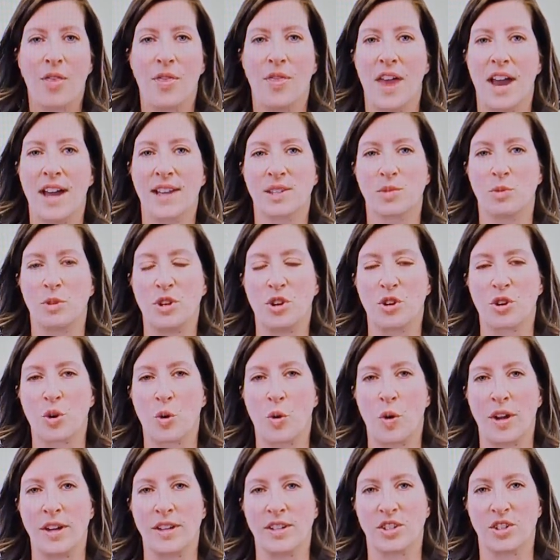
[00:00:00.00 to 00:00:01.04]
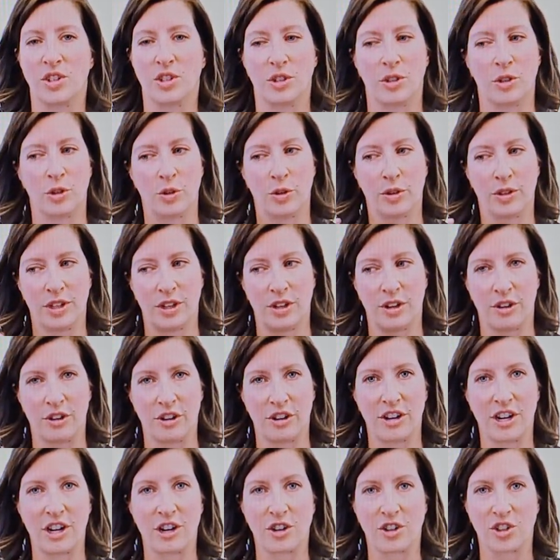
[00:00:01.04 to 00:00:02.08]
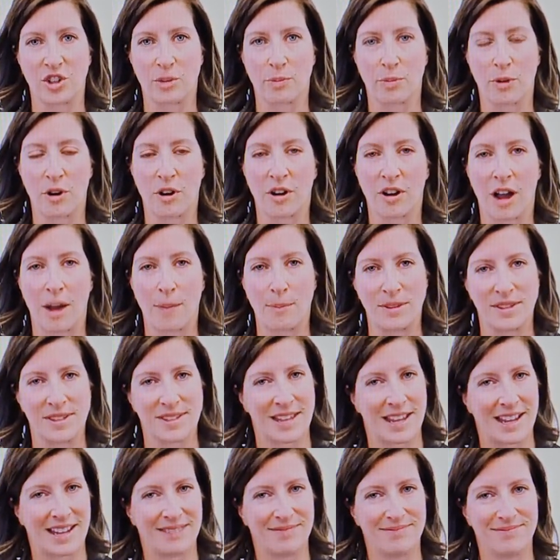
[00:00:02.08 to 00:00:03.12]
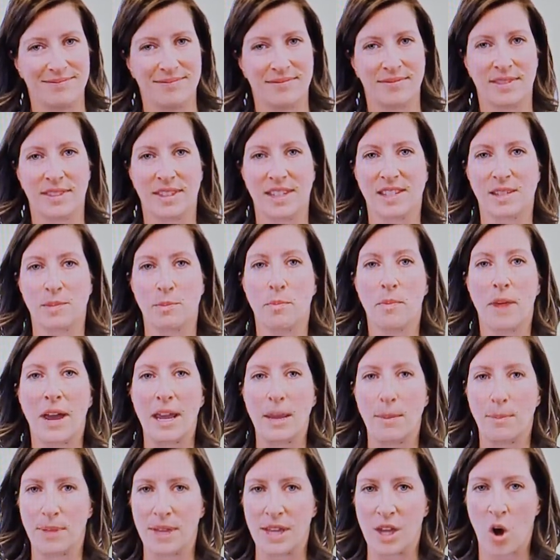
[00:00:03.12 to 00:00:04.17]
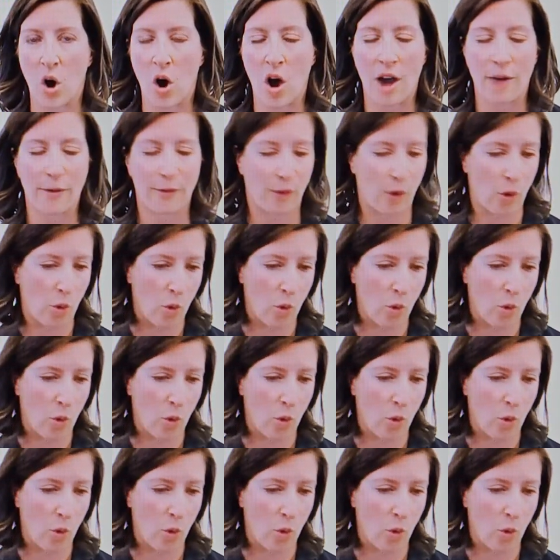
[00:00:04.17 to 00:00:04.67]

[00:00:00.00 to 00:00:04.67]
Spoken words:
that's when you're going to, your ears should perk up and say, this might be off,